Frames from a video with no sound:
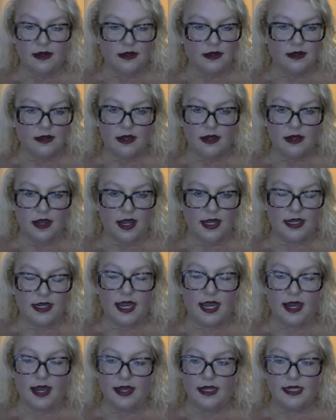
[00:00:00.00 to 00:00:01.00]
so. uh,
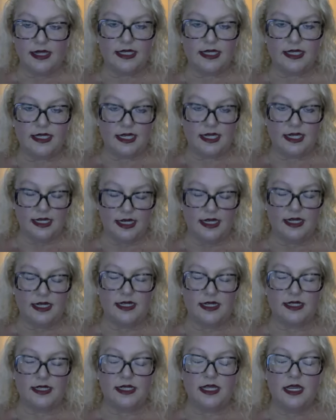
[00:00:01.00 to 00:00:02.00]
yeah it's it
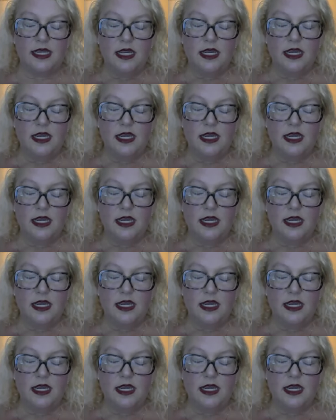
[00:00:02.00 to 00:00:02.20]
is